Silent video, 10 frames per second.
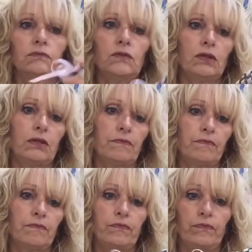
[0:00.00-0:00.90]
Yeah.
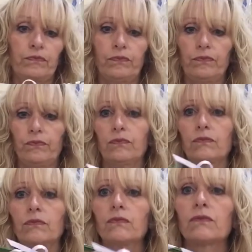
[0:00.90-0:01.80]

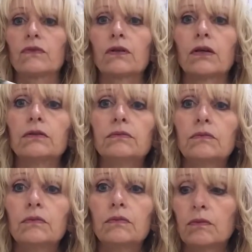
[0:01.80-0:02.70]
So,
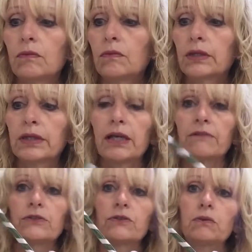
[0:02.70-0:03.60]
one
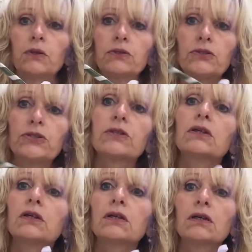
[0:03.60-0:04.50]
lavender wand,
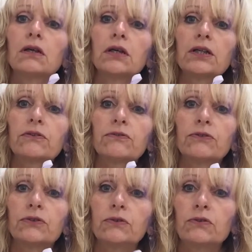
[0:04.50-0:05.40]
either for
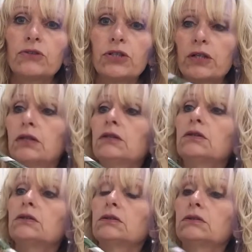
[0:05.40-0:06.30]
an altar,
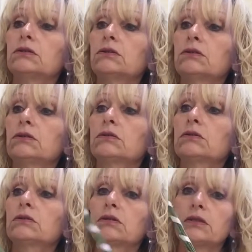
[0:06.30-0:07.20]
or
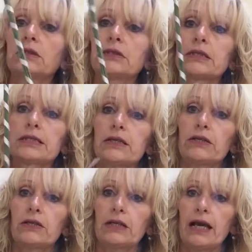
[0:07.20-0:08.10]
as I say, you
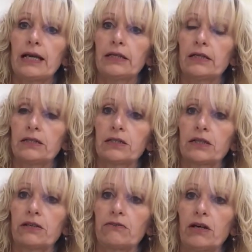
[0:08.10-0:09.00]
can hang it as a
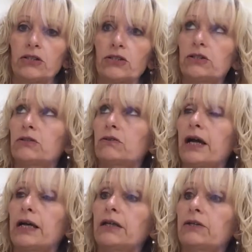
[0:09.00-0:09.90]
decoration or
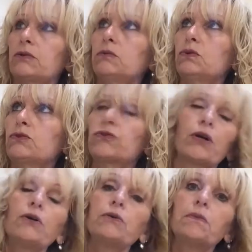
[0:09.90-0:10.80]
hang it in your
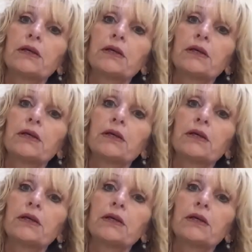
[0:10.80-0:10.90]
wardrobe.